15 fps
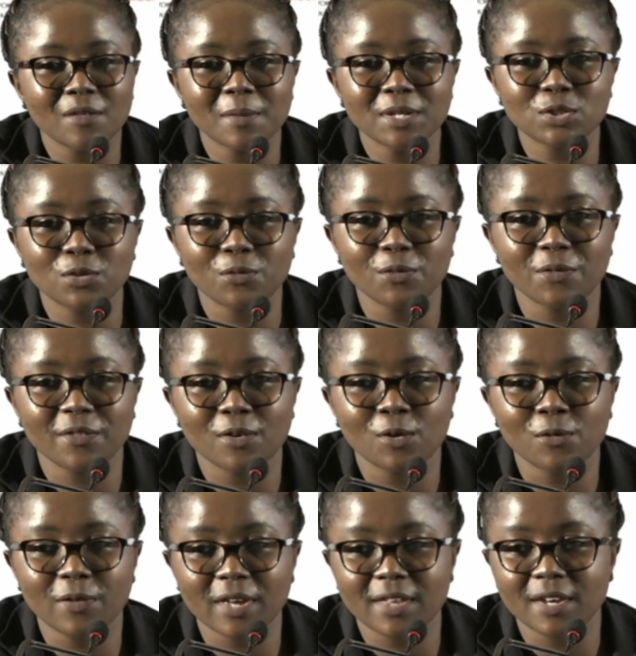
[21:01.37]
government
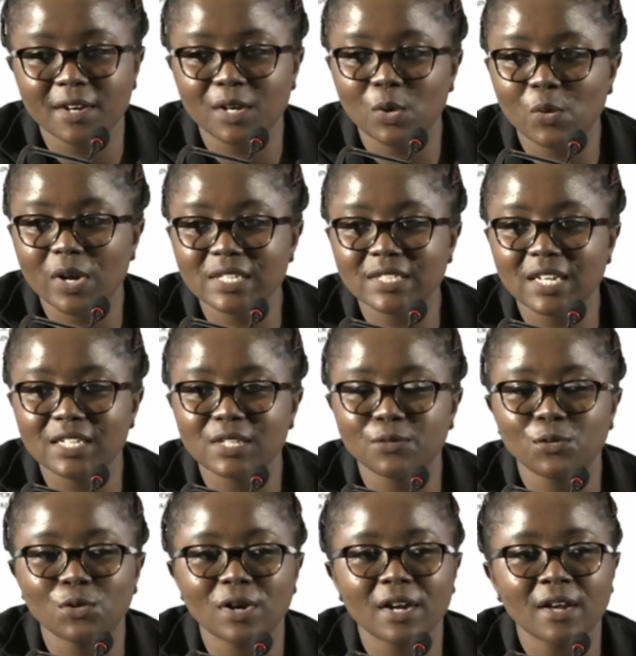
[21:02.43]
of Kenya requires that
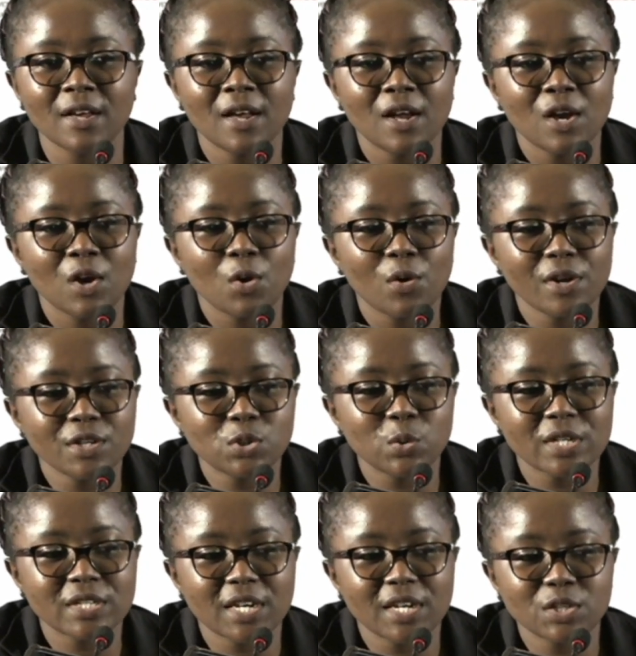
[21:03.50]
if you are going
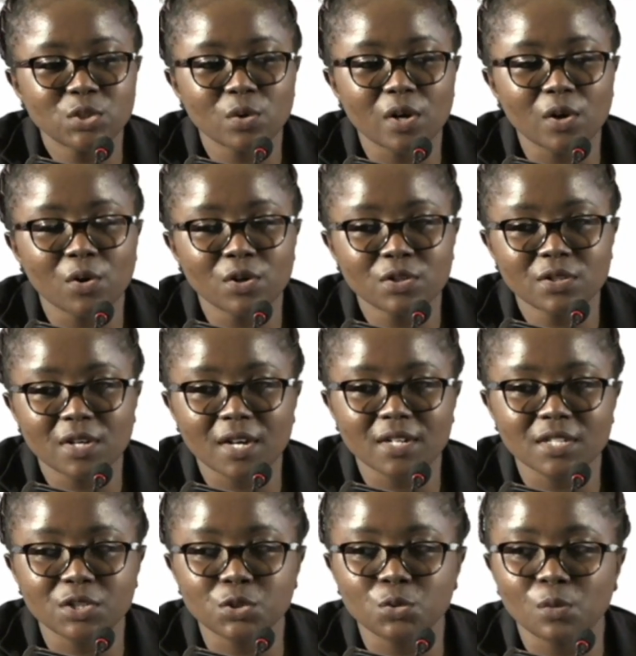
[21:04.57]
to enter into a
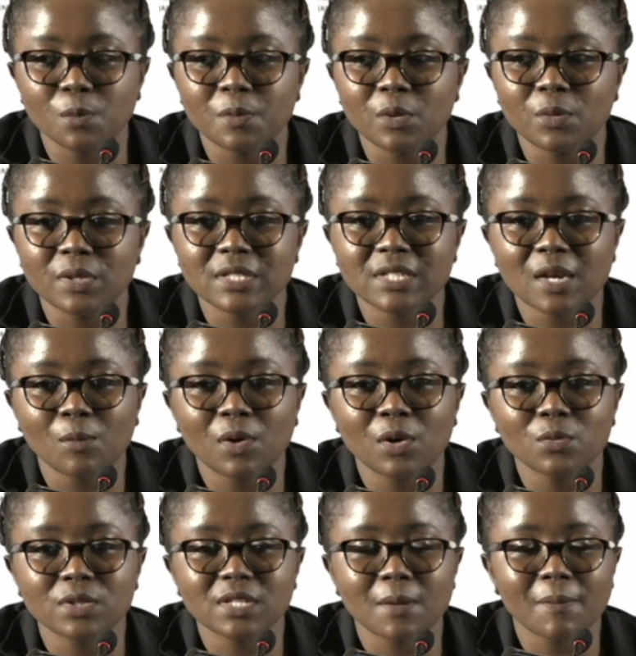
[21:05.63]
contract, it should be with
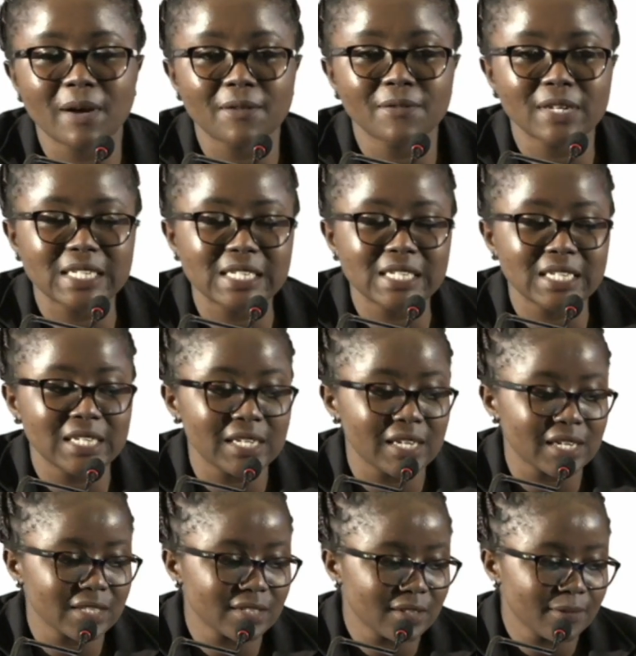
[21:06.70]
someone who is above 18
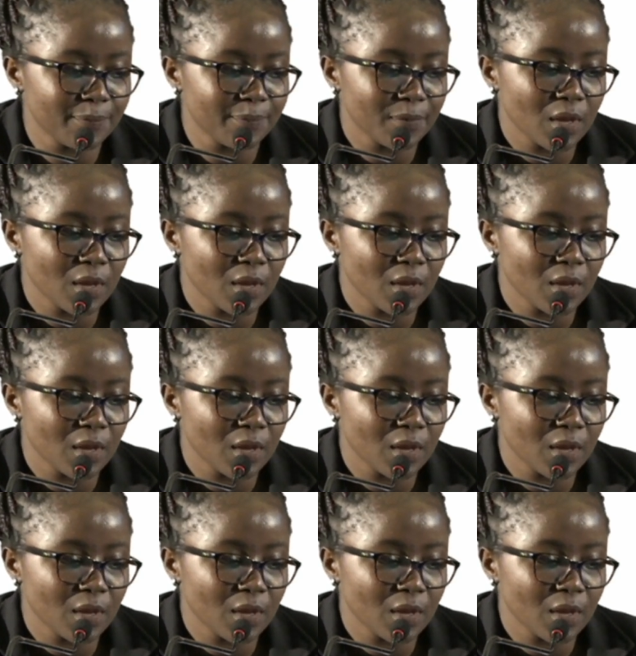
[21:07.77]
years.